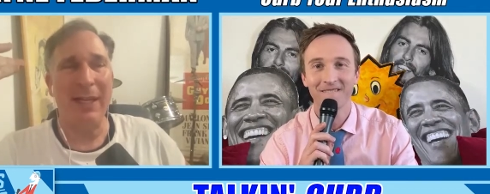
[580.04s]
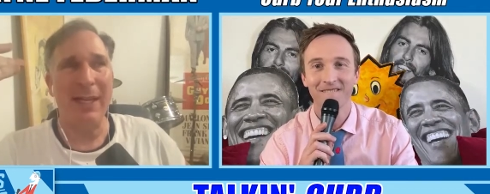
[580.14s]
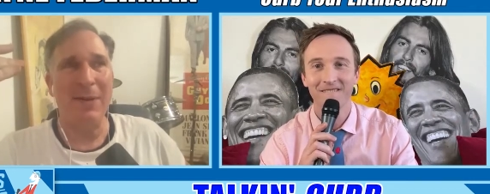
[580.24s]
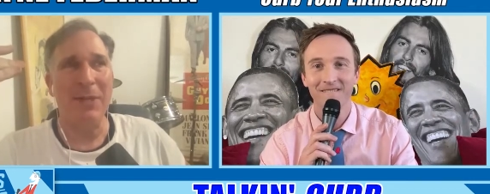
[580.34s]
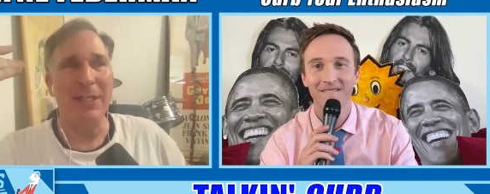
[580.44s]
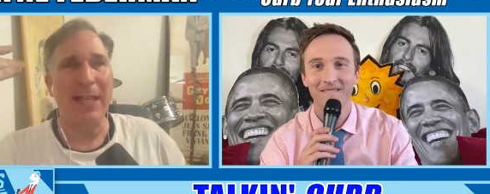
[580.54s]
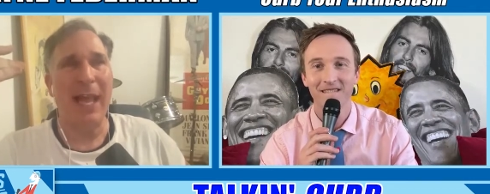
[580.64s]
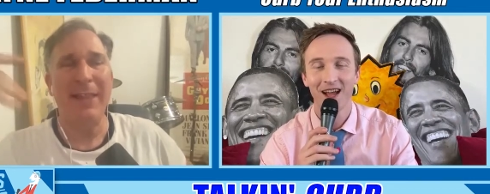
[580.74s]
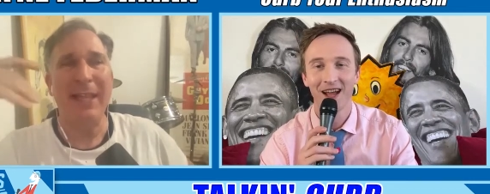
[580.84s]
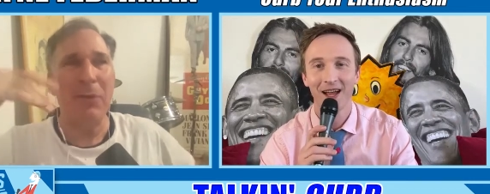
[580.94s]
Speaker 1: it was, I
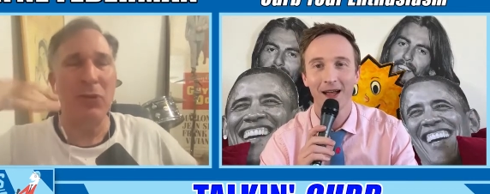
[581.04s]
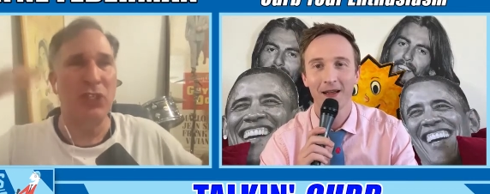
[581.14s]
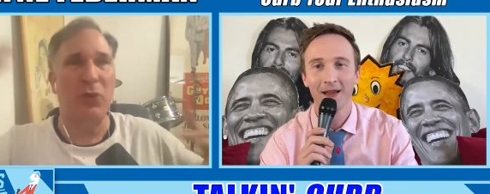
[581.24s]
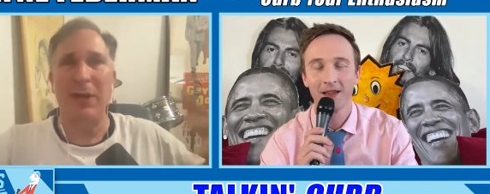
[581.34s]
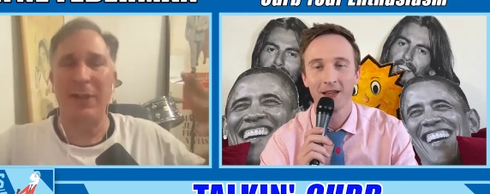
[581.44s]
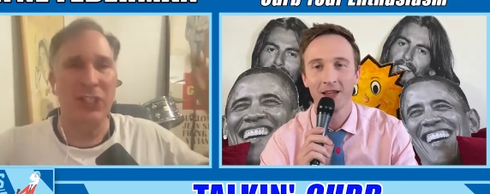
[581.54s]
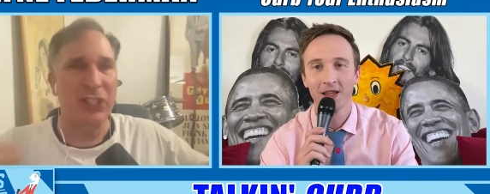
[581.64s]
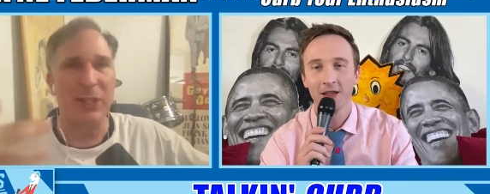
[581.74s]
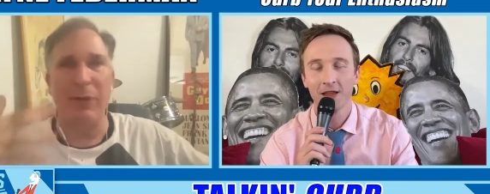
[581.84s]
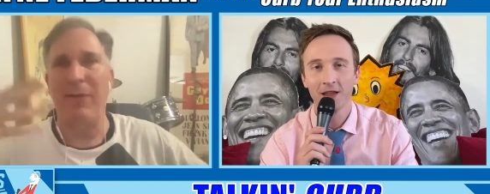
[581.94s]
think they were sort of
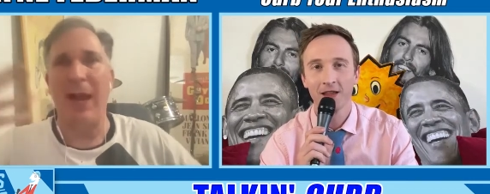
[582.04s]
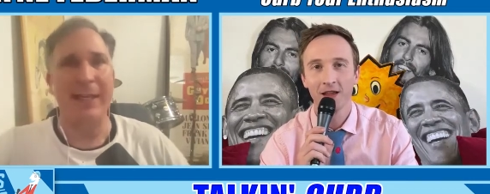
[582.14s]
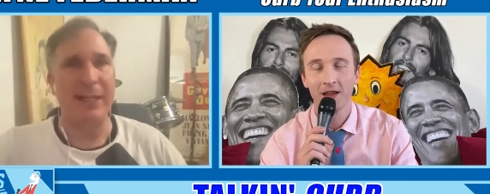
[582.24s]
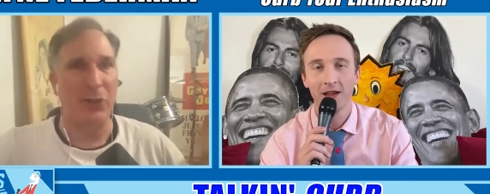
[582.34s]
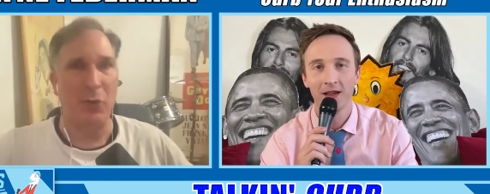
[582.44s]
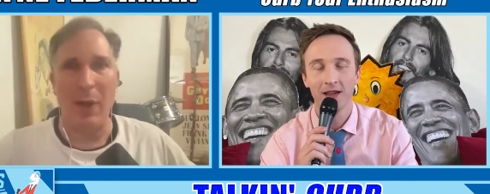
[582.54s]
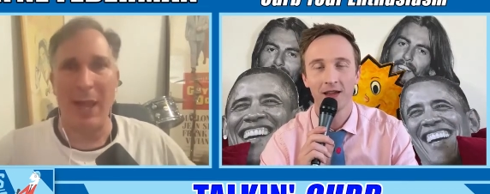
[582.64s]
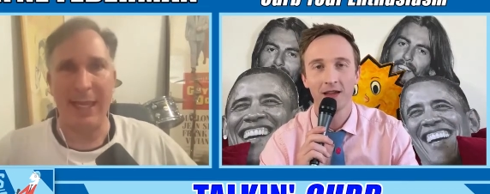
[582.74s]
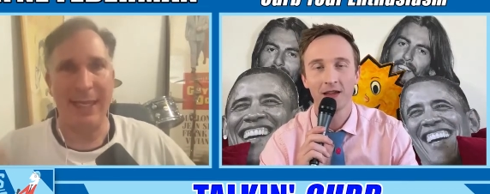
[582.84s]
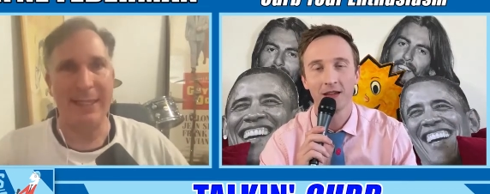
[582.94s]
still finding their
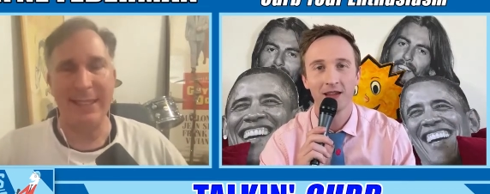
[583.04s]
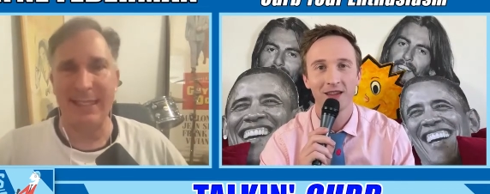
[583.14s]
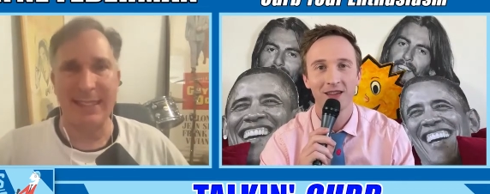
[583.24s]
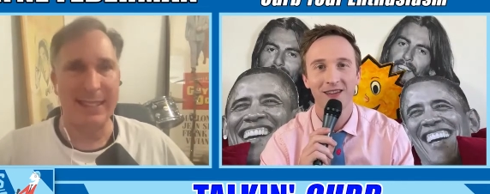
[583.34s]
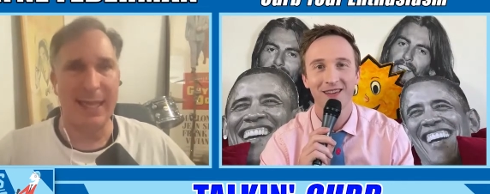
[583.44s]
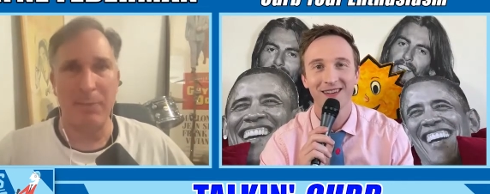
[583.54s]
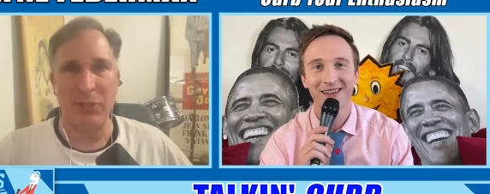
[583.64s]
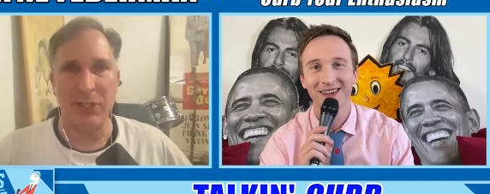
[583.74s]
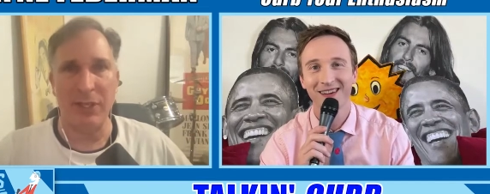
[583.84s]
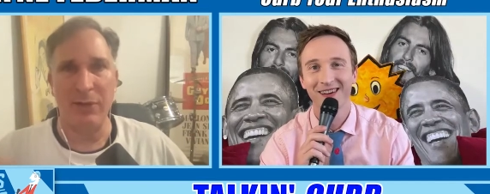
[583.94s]
way in the 6th
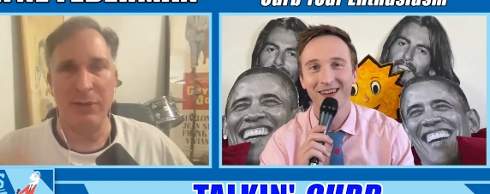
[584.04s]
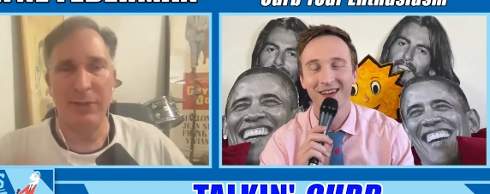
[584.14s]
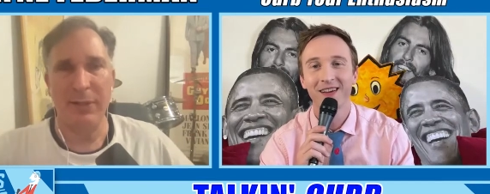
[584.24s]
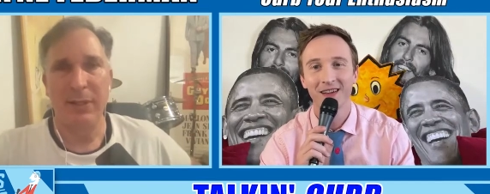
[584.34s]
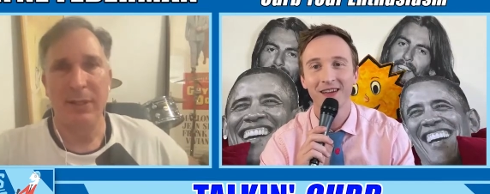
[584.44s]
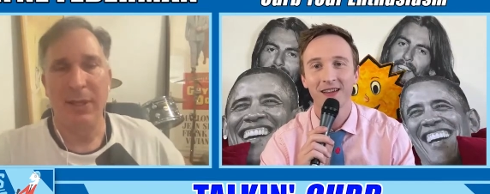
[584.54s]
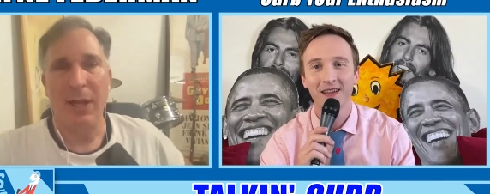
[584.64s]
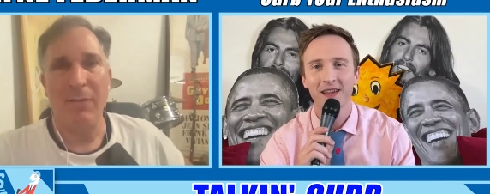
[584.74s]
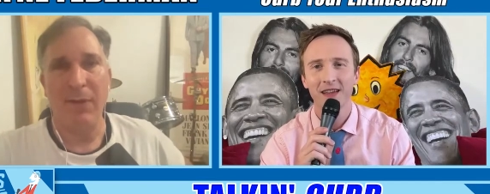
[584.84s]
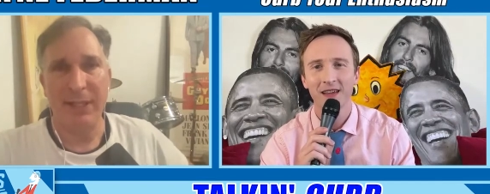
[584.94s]
episode
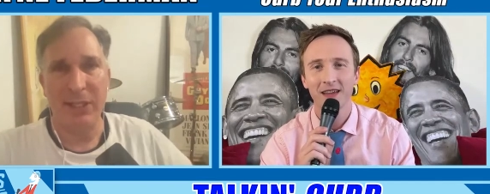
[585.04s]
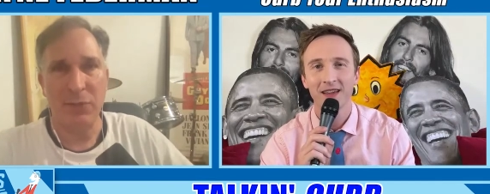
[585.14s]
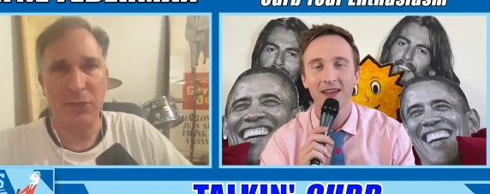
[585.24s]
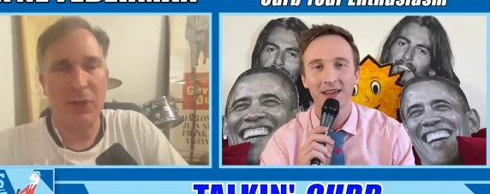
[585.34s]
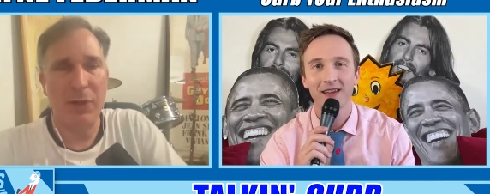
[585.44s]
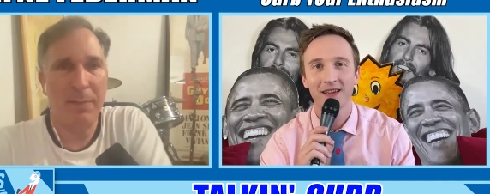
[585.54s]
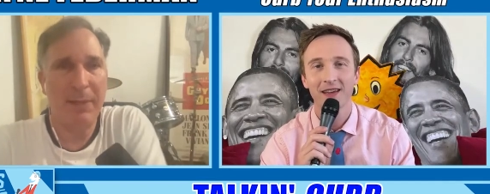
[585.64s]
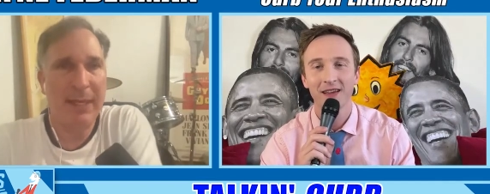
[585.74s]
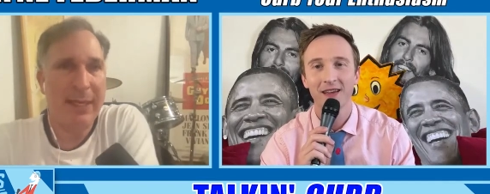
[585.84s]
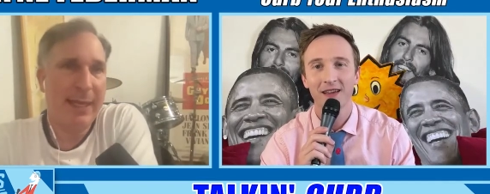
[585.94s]
of what this was going to be.